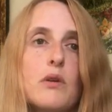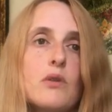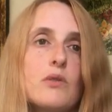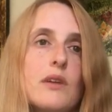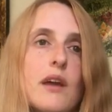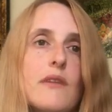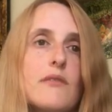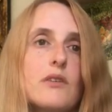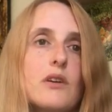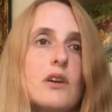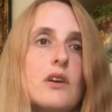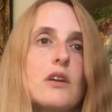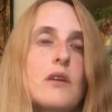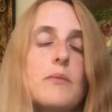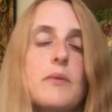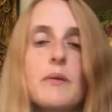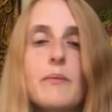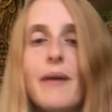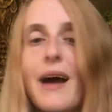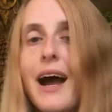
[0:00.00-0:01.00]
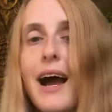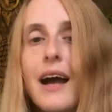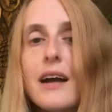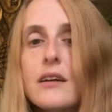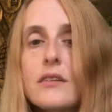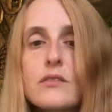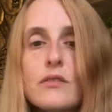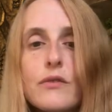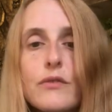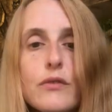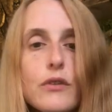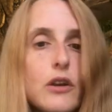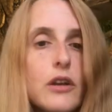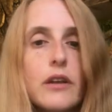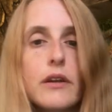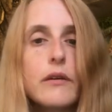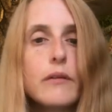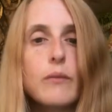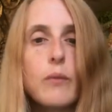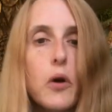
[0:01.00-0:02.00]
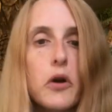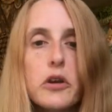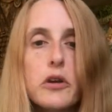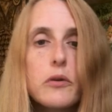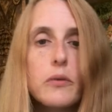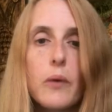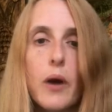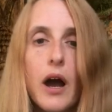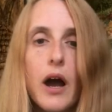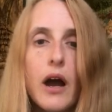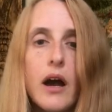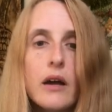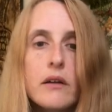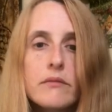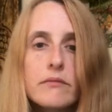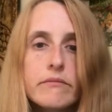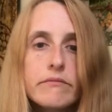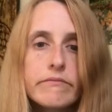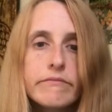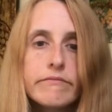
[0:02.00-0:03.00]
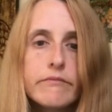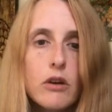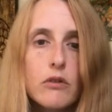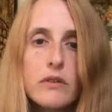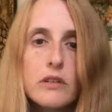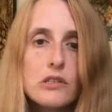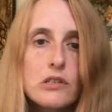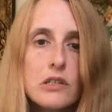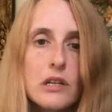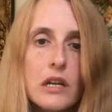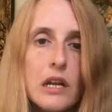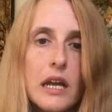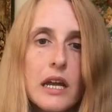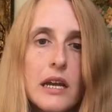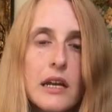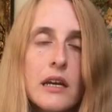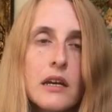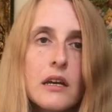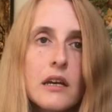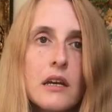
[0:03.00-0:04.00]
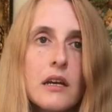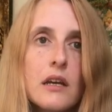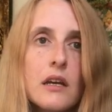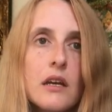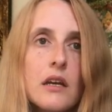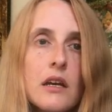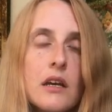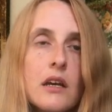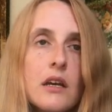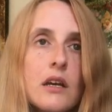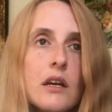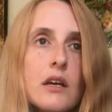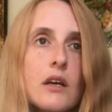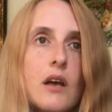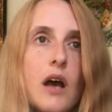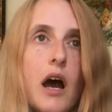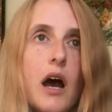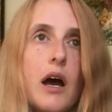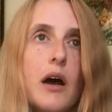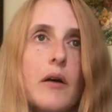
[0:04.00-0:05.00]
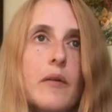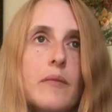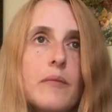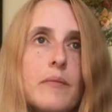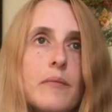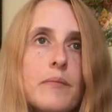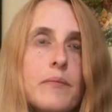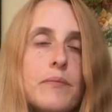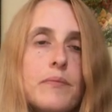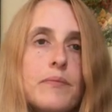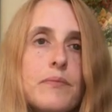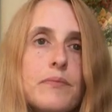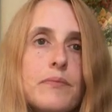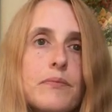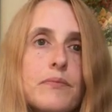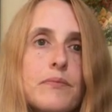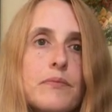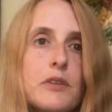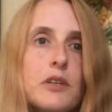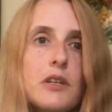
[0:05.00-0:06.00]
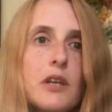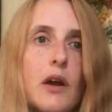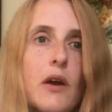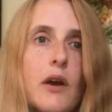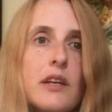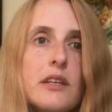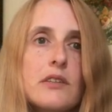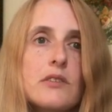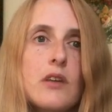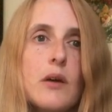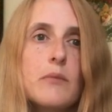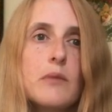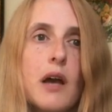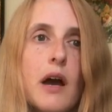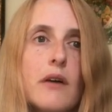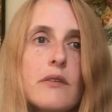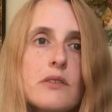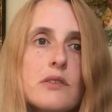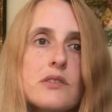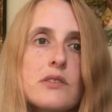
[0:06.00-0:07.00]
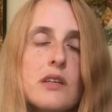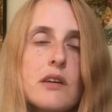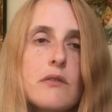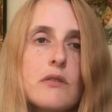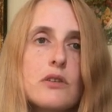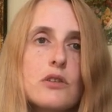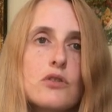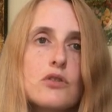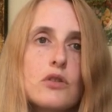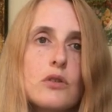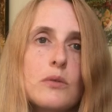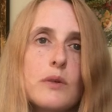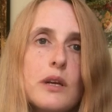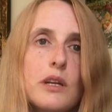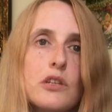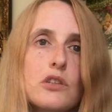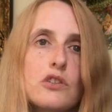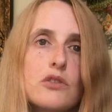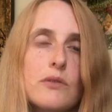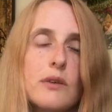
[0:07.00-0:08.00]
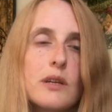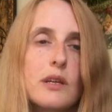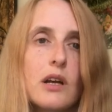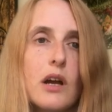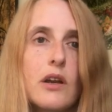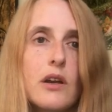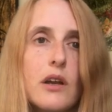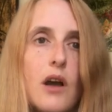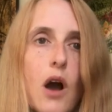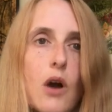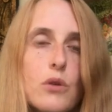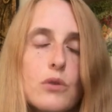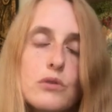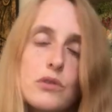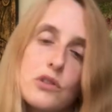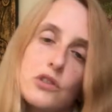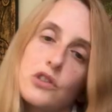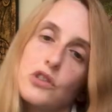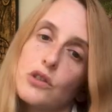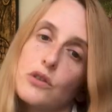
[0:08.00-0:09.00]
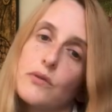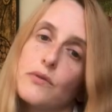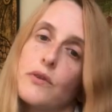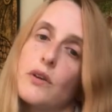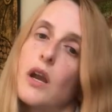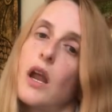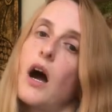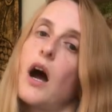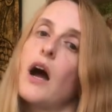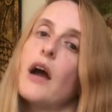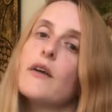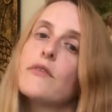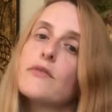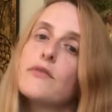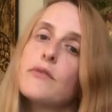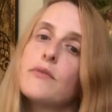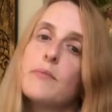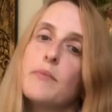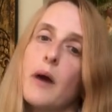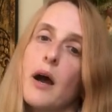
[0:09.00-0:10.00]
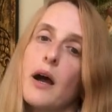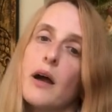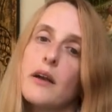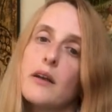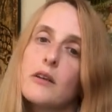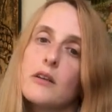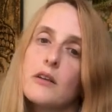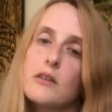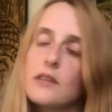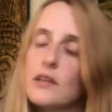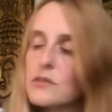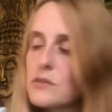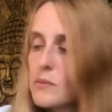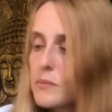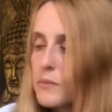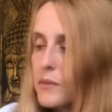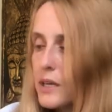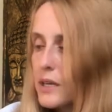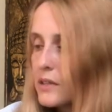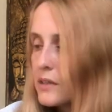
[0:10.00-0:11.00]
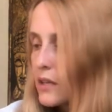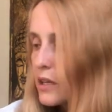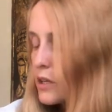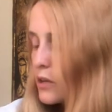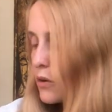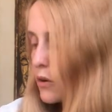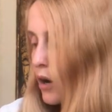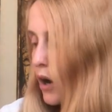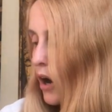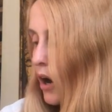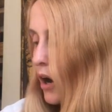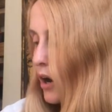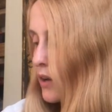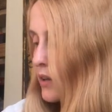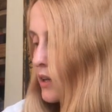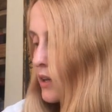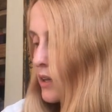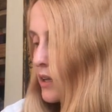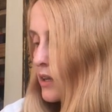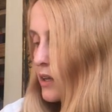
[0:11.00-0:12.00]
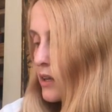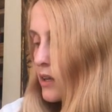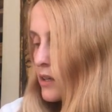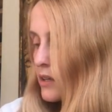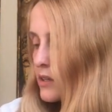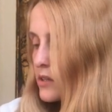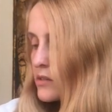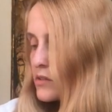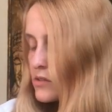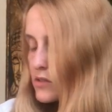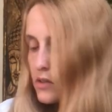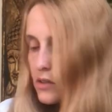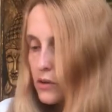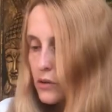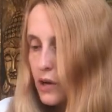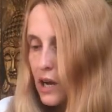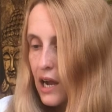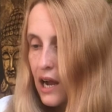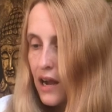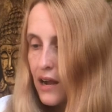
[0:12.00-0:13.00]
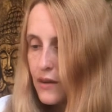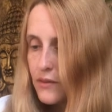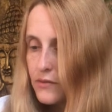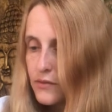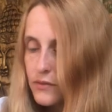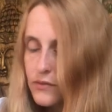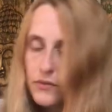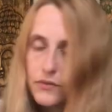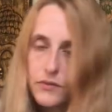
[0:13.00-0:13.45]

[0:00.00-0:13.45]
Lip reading: never going to be back to fully what you were originally. You know, anytime you have a serious trauma injury, it kind of alters you for life, but doesn't mean that you can't still have